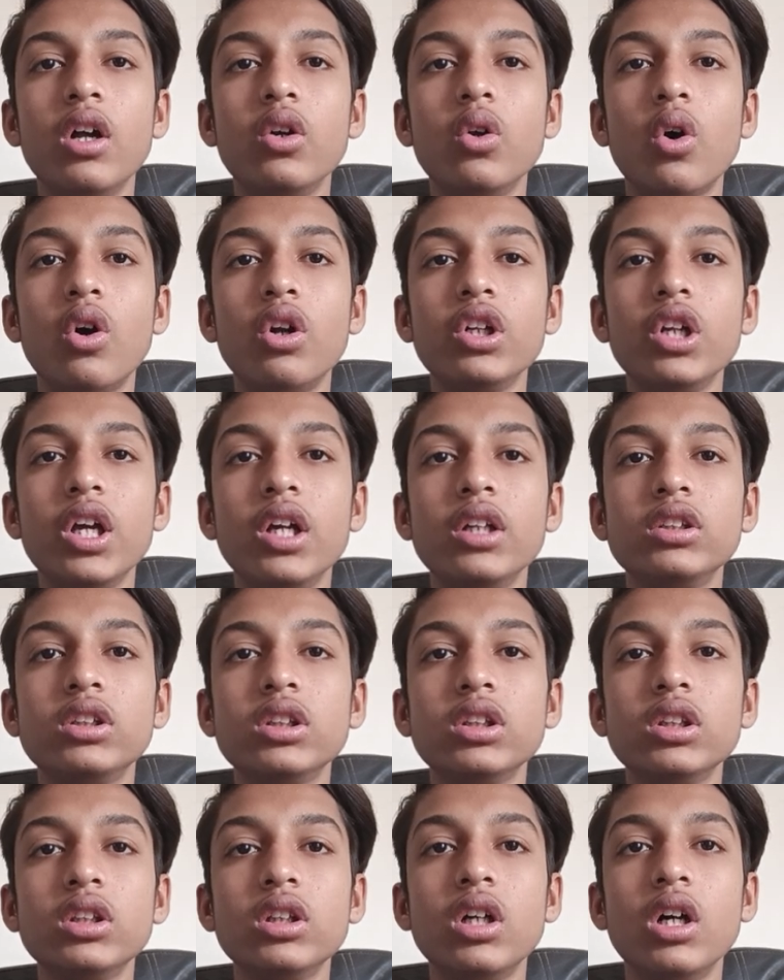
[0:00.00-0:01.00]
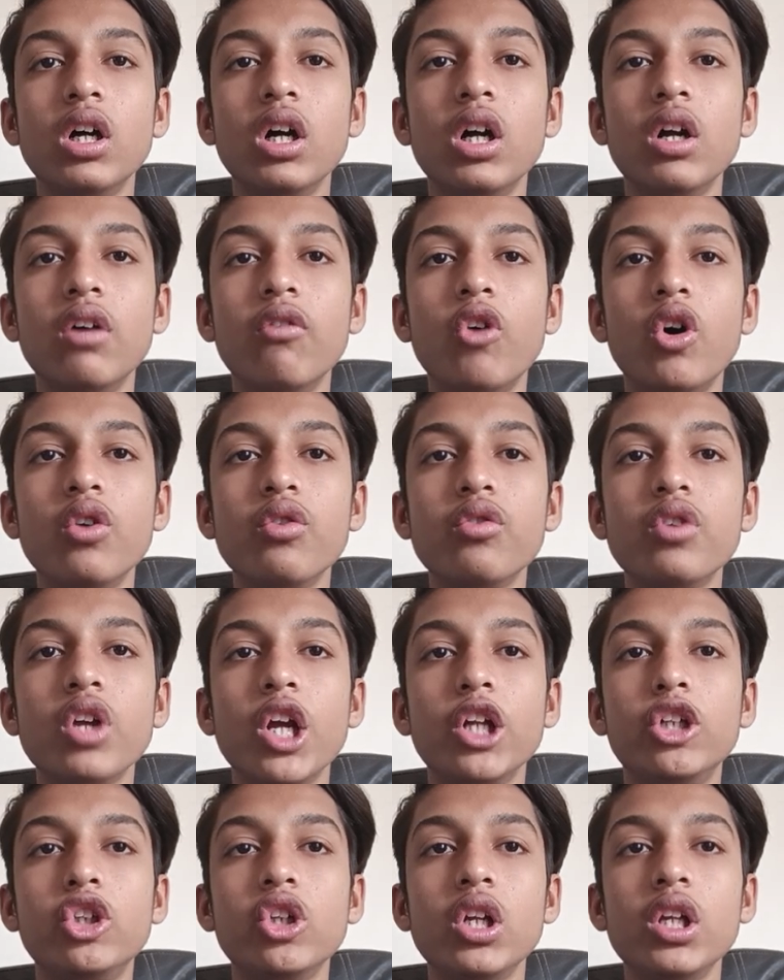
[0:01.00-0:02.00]
DoorDash was
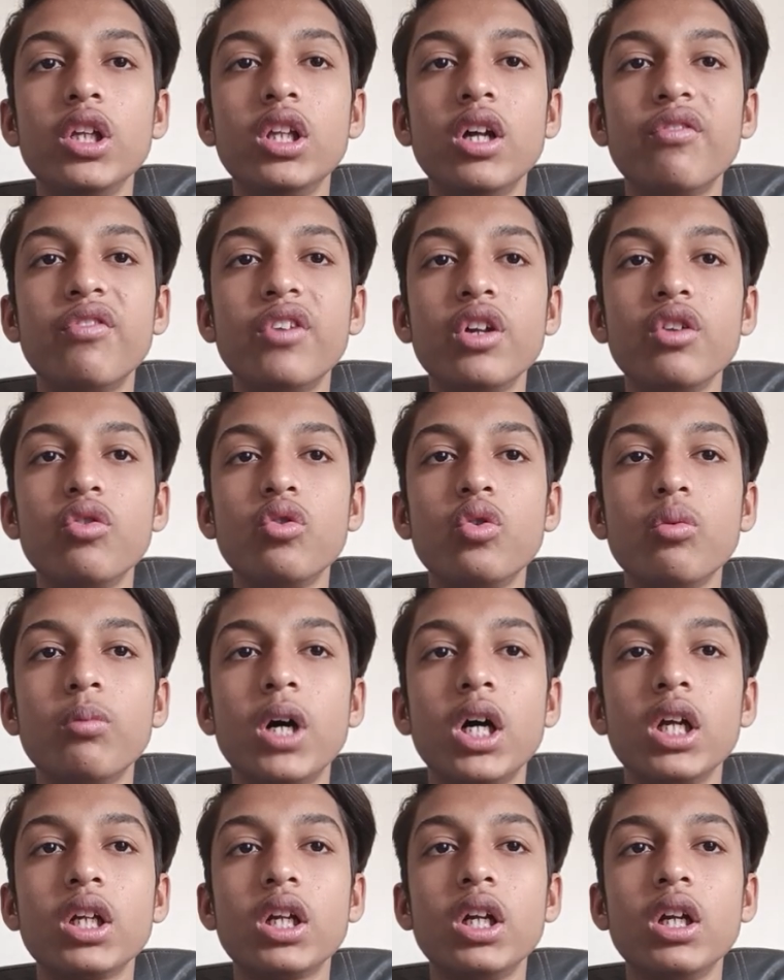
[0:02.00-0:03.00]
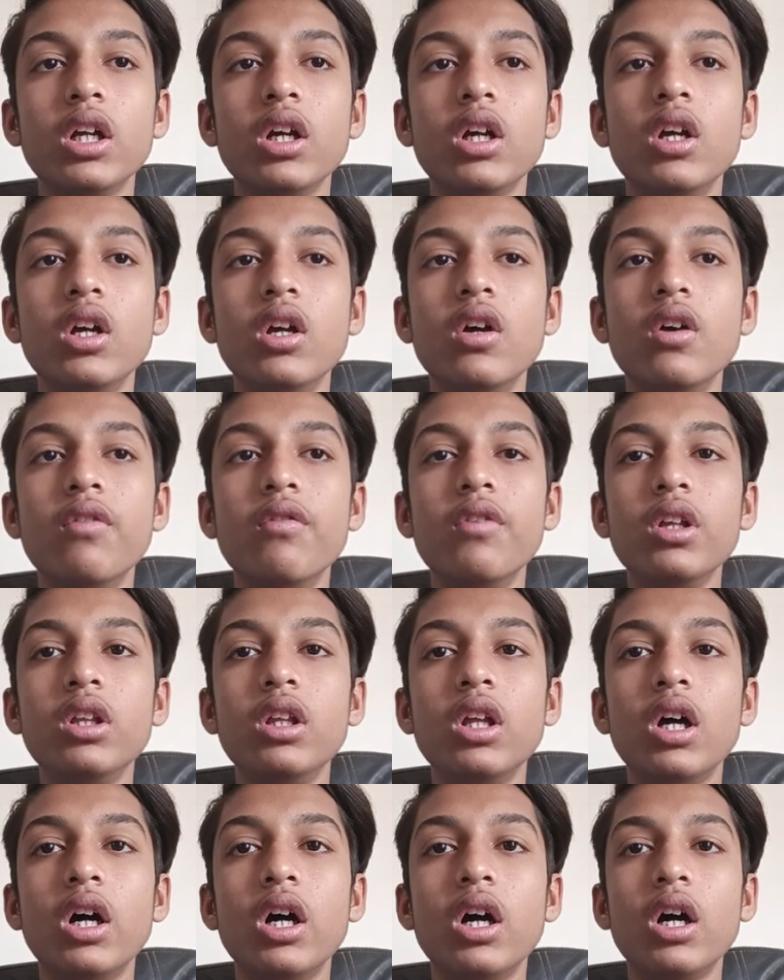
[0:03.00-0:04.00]
actually the first to market
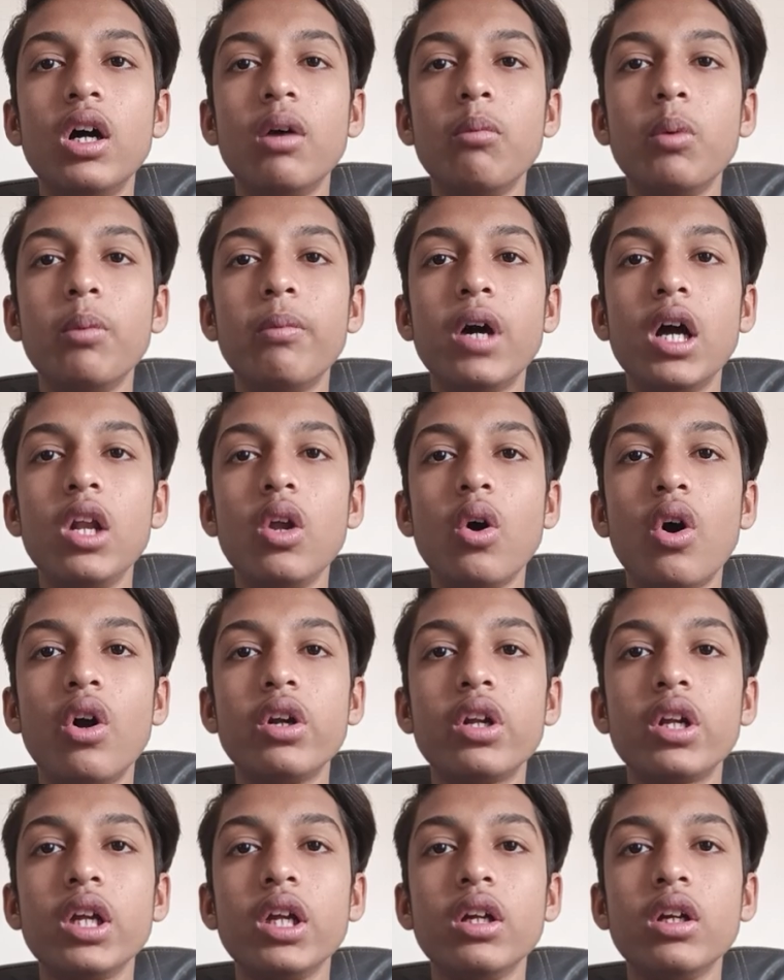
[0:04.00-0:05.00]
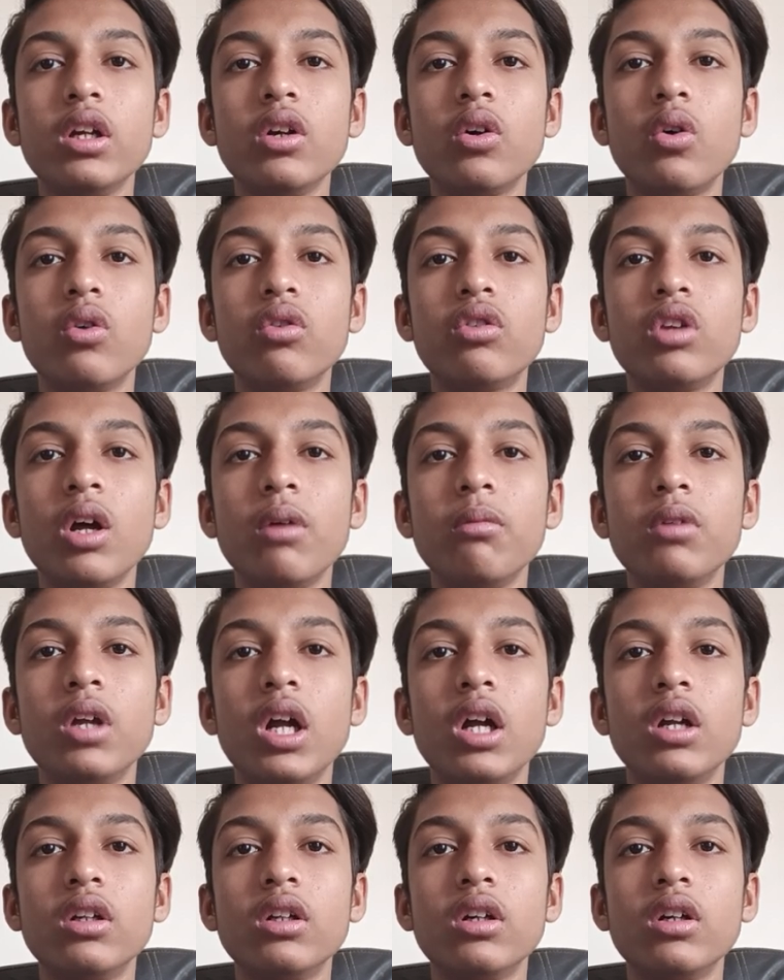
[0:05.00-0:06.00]
with the mobile ordering concept
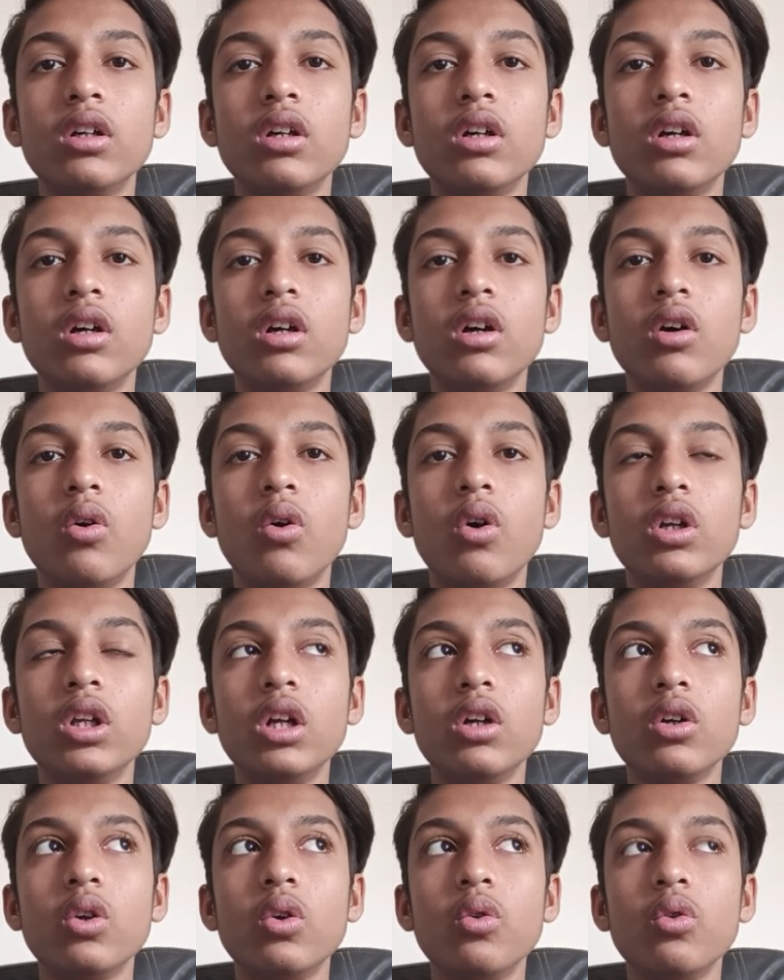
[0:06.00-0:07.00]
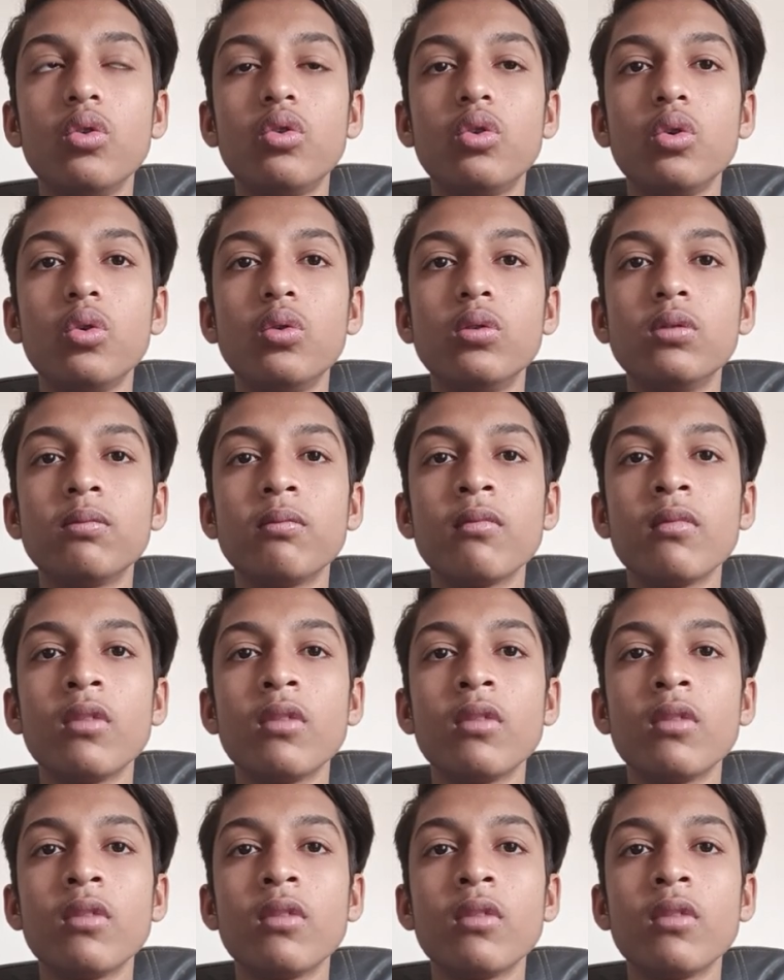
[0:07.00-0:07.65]
that Honor used to